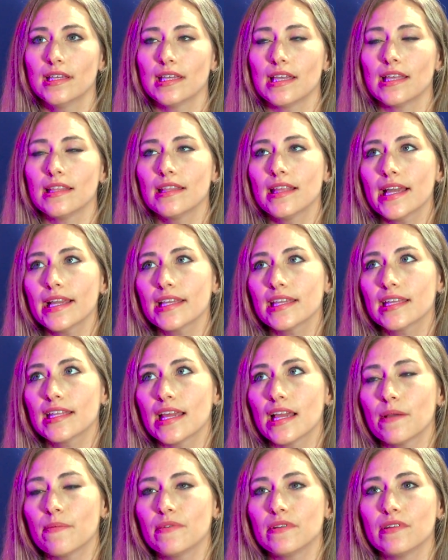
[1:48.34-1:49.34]
And that can
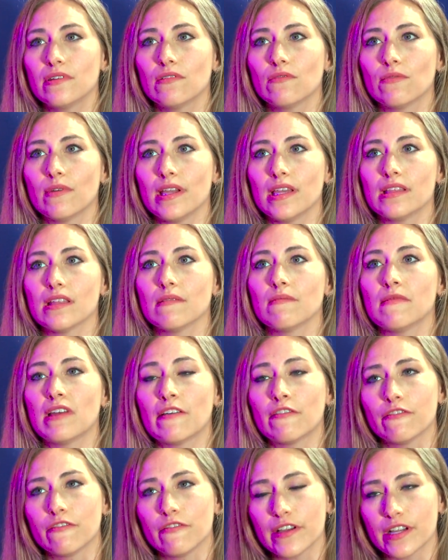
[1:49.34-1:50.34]
happen in a way that
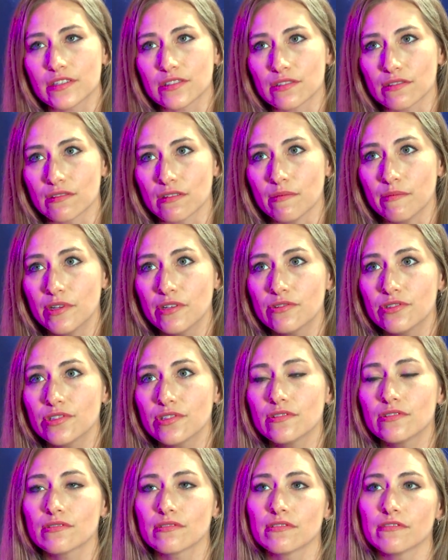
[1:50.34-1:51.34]
affects our
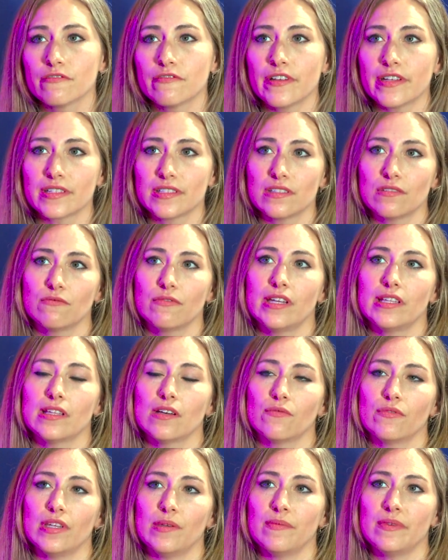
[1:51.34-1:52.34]
emotions or affects the way
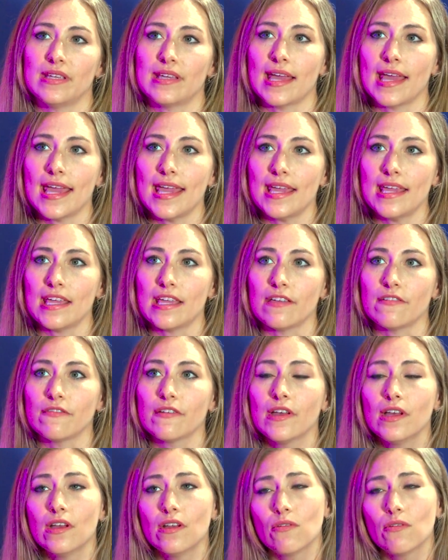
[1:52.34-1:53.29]
that we behave